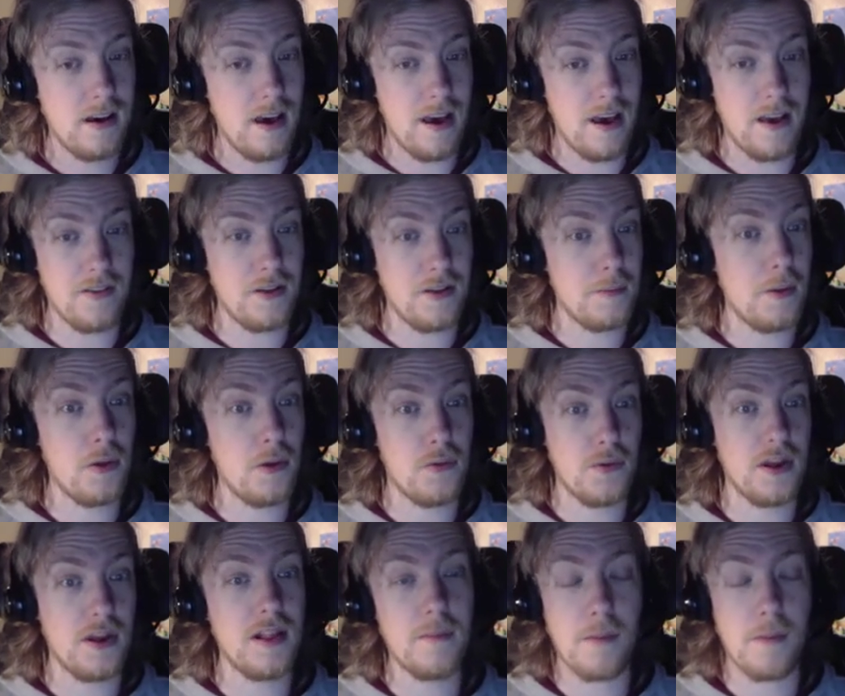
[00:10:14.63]
And they're both
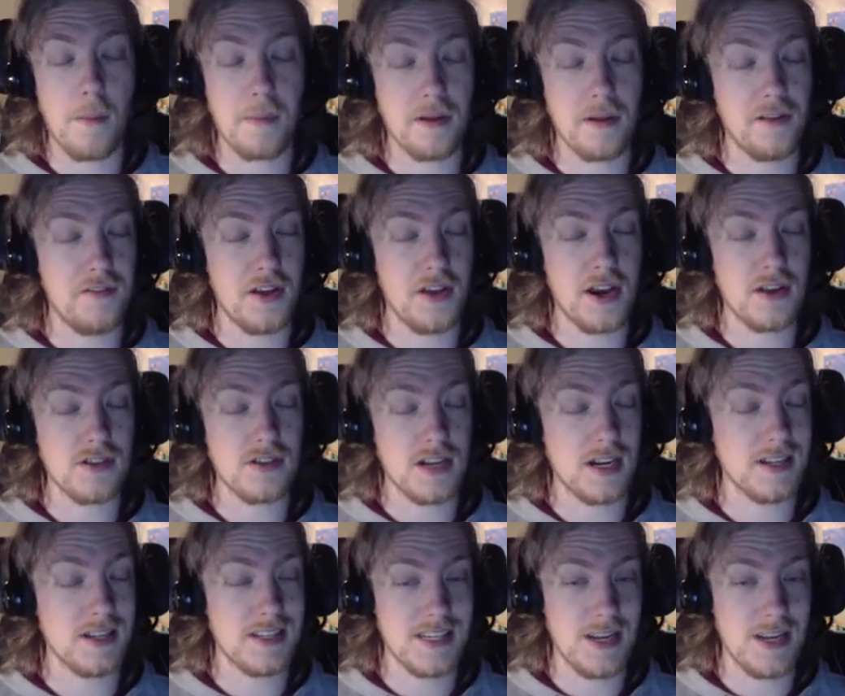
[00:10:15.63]
really popular videos,
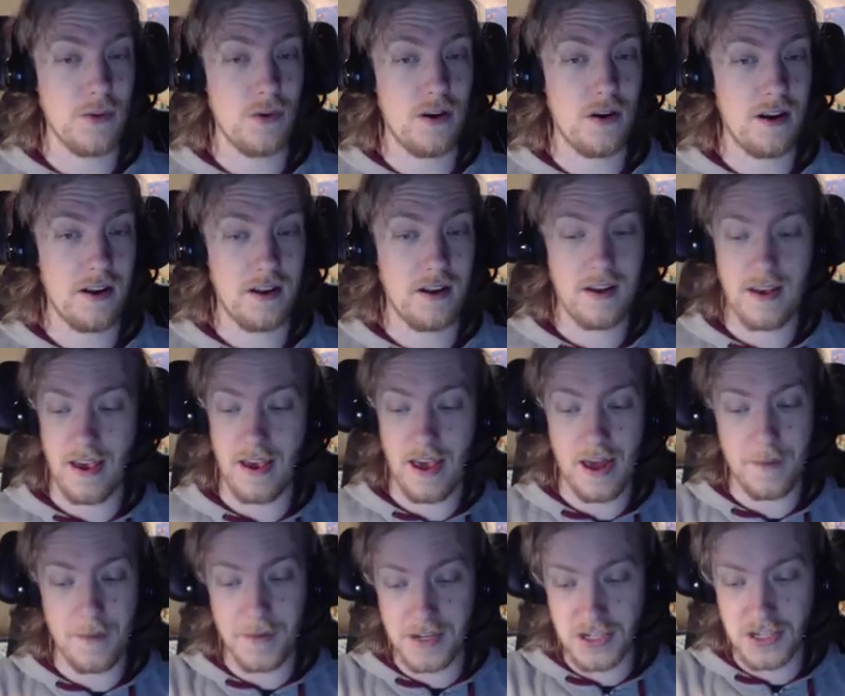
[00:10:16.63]
and I can see why.
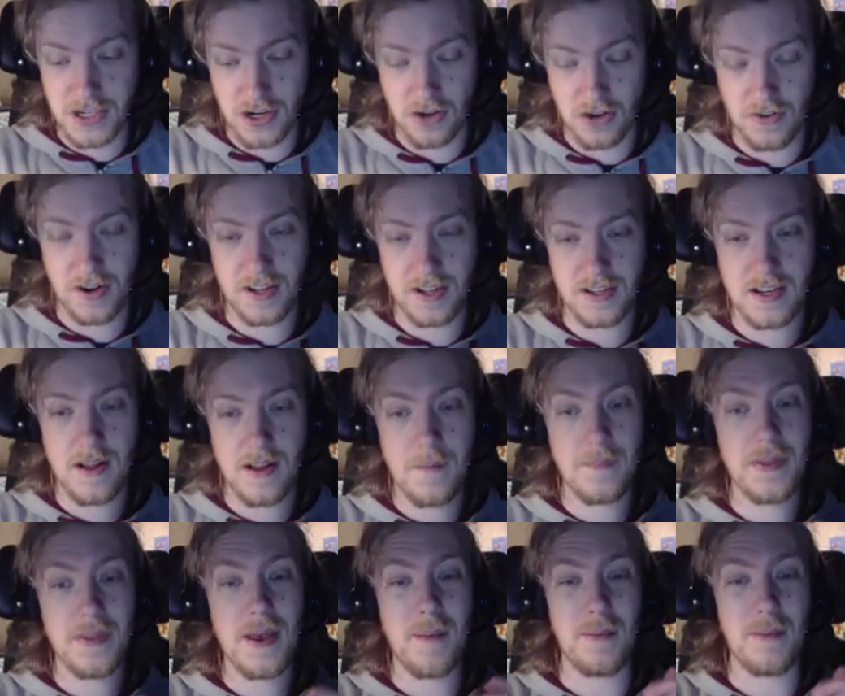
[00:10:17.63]
Animations are great,
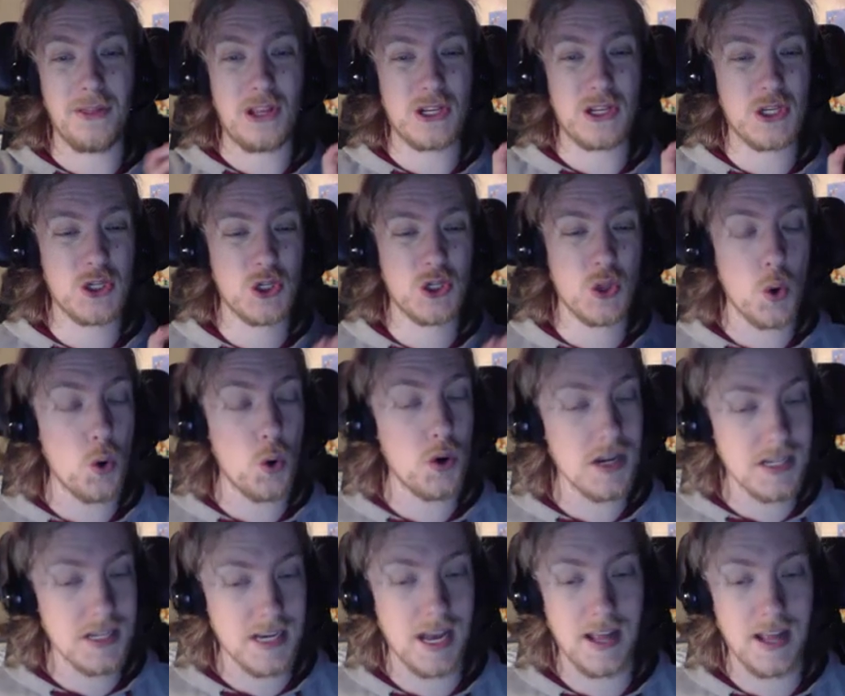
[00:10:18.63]
but the
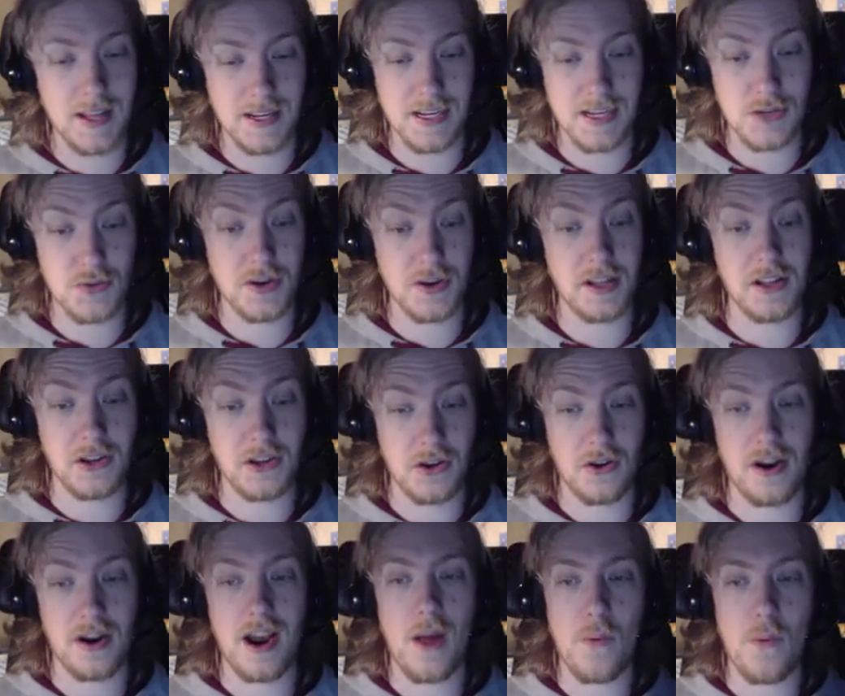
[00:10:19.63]
storytelling is really
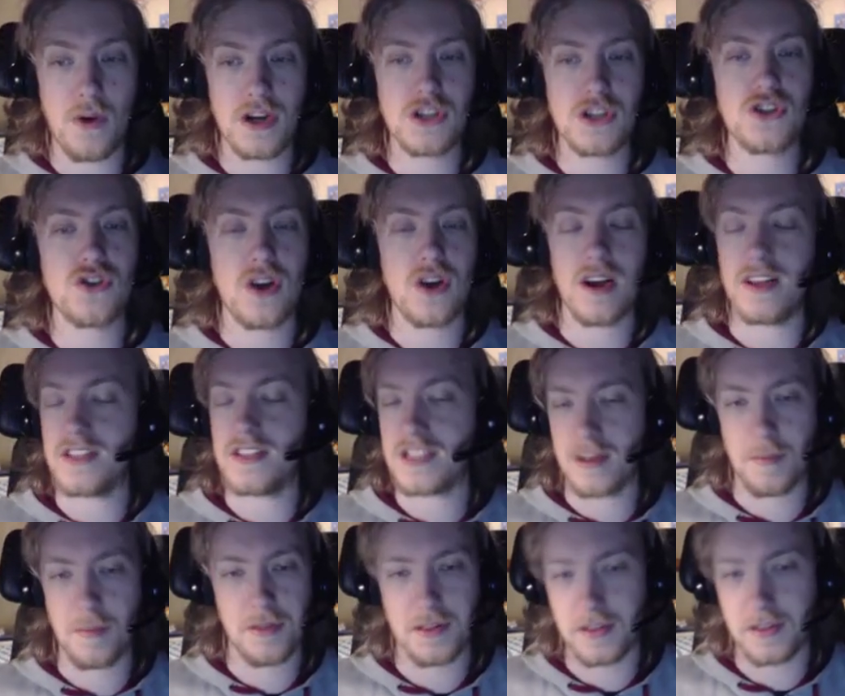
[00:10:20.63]
good, and I want to try
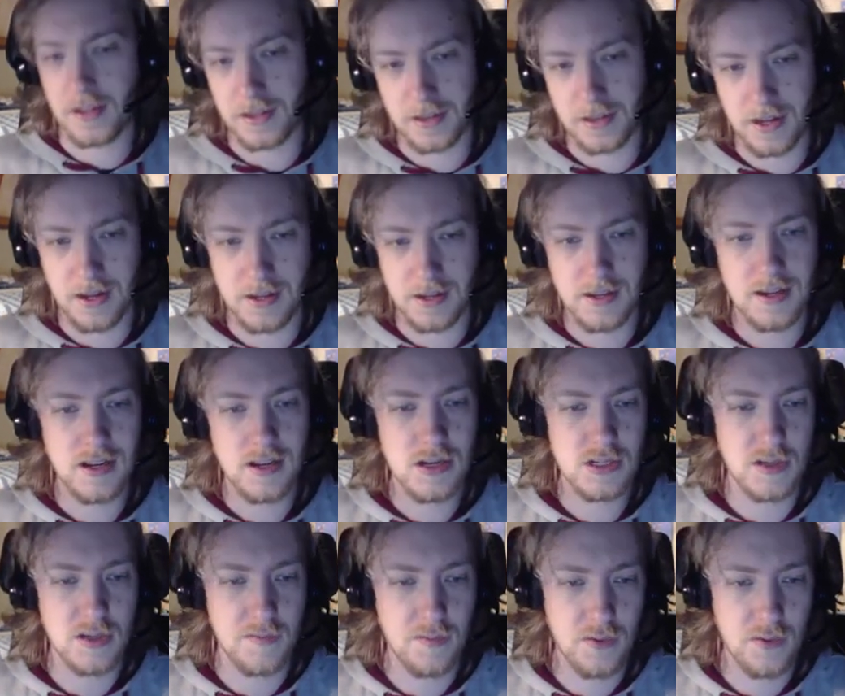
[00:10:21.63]
something like that.
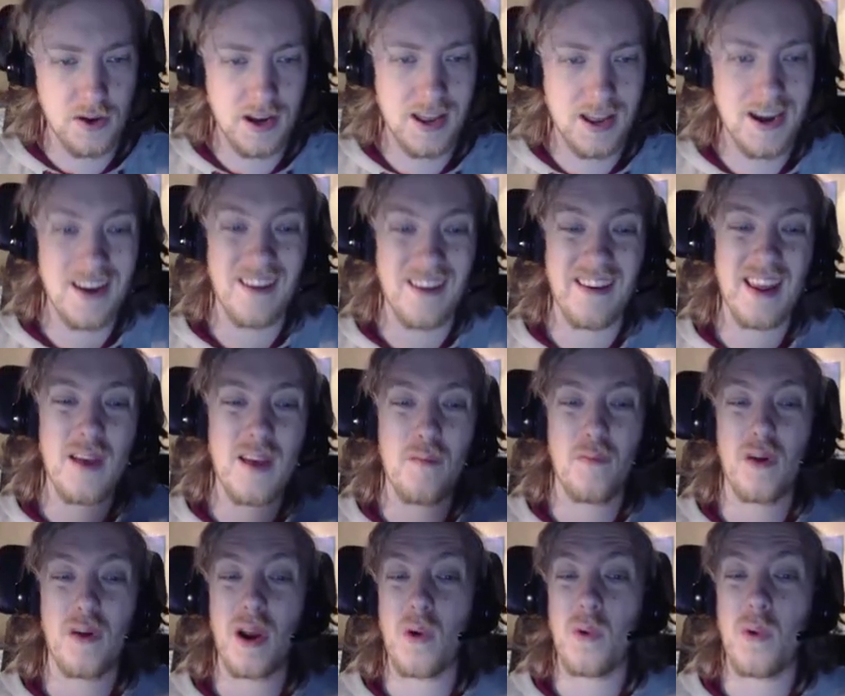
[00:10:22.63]
So if you want to get an idea
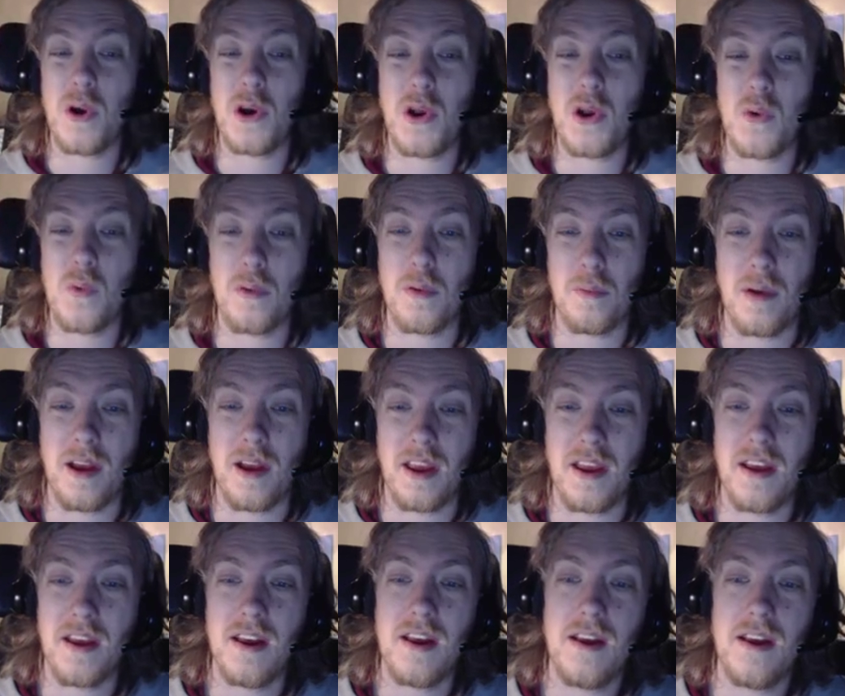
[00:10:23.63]
of what I want to do with my